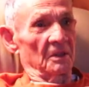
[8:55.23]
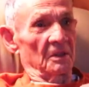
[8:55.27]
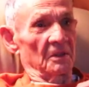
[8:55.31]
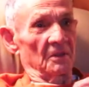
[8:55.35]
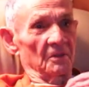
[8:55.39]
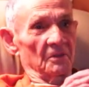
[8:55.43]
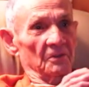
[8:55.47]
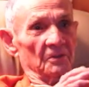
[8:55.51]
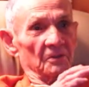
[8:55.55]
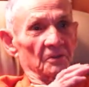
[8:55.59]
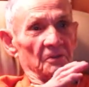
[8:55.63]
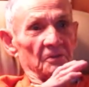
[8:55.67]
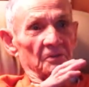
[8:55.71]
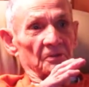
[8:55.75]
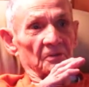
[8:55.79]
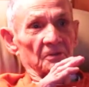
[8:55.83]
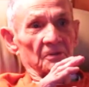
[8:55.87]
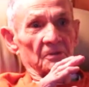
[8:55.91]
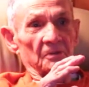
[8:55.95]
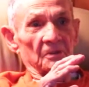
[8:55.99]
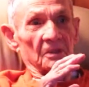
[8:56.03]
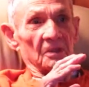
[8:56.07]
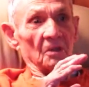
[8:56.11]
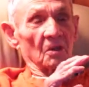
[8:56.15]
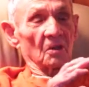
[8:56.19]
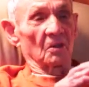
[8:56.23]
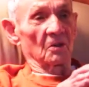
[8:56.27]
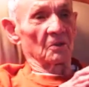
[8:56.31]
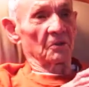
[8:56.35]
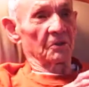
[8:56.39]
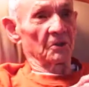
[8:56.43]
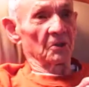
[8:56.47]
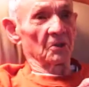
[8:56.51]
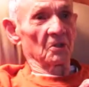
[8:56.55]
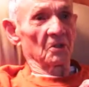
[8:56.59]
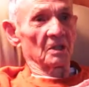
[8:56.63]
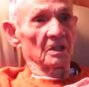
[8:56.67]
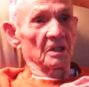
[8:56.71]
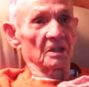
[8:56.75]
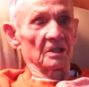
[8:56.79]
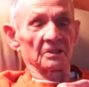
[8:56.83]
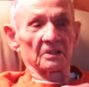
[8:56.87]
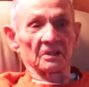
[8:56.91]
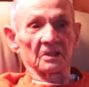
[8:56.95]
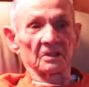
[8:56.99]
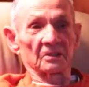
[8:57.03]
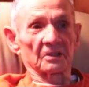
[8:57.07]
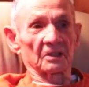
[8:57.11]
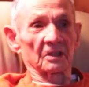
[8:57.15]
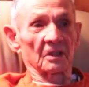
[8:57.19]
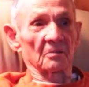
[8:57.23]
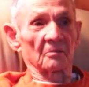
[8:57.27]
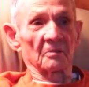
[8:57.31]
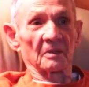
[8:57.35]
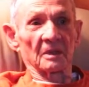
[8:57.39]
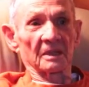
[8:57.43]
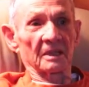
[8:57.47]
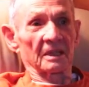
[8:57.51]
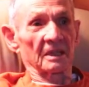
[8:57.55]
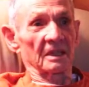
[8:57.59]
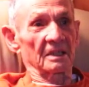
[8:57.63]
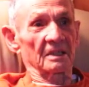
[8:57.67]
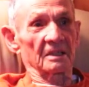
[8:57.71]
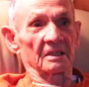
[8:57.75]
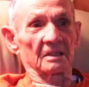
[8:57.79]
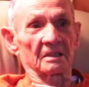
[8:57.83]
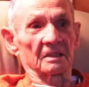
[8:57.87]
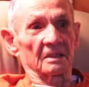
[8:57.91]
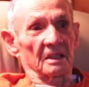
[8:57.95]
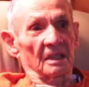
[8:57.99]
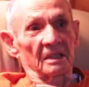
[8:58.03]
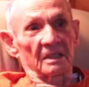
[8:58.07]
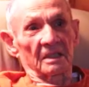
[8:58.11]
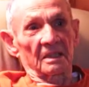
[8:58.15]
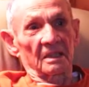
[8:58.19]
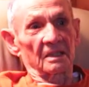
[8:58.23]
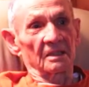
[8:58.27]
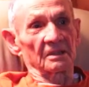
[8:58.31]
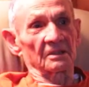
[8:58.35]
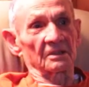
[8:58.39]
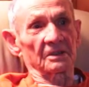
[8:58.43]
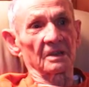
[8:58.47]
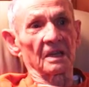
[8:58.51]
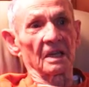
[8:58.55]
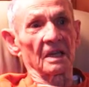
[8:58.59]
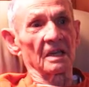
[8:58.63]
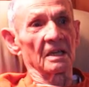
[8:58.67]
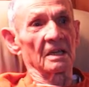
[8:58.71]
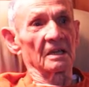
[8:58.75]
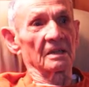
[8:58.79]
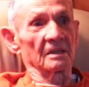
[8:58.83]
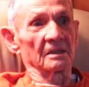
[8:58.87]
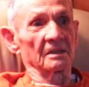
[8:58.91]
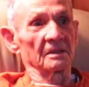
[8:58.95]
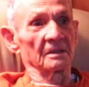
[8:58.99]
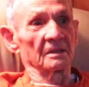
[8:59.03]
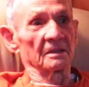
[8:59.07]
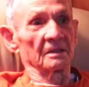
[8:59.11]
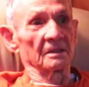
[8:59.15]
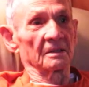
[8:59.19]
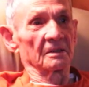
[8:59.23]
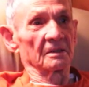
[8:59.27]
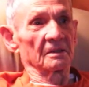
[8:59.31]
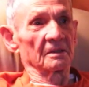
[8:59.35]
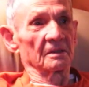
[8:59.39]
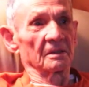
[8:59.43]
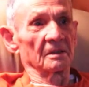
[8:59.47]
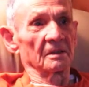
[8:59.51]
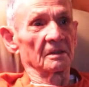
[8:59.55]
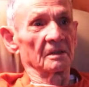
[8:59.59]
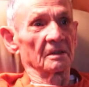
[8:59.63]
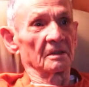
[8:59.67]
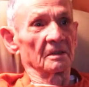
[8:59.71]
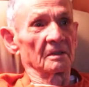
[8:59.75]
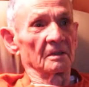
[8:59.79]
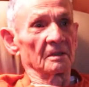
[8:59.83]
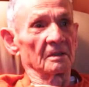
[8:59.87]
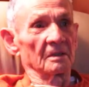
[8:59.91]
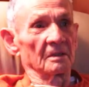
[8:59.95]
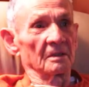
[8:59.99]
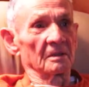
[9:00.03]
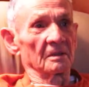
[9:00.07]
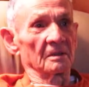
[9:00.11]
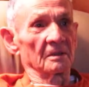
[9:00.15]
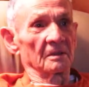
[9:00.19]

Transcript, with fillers: of going through it is just something I can't I can't stand. Did did you